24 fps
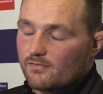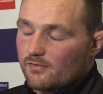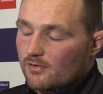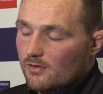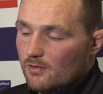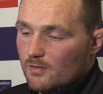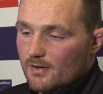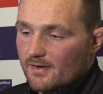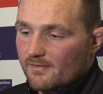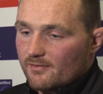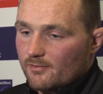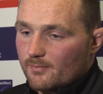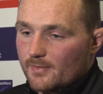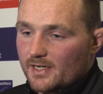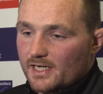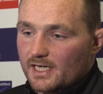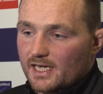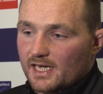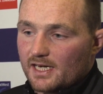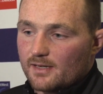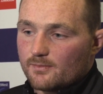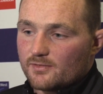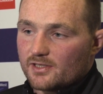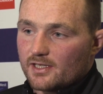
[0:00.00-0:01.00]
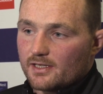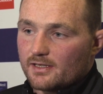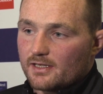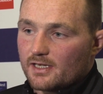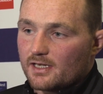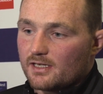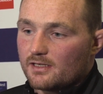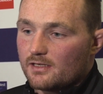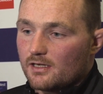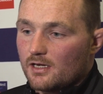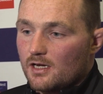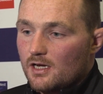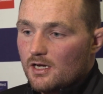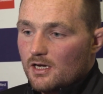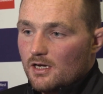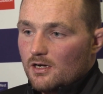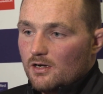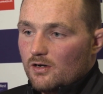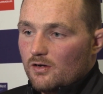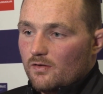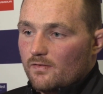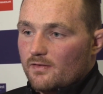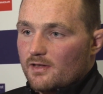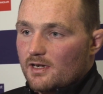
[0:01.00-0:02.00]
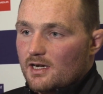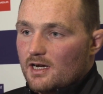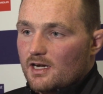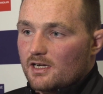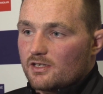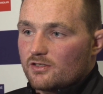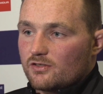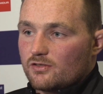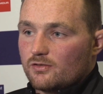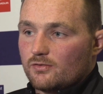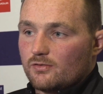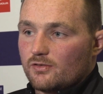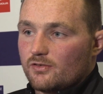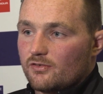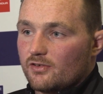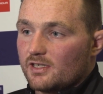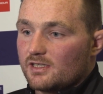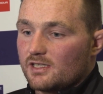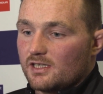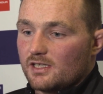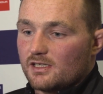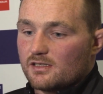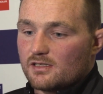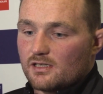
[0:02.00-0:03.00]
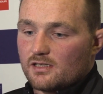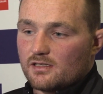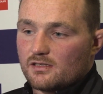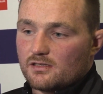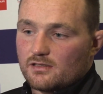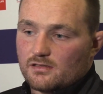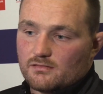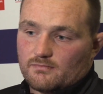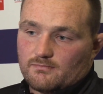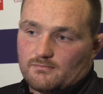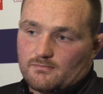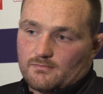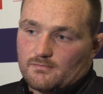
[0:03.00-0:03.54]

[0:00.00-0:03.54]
for however many games they did over the last two or three seasons.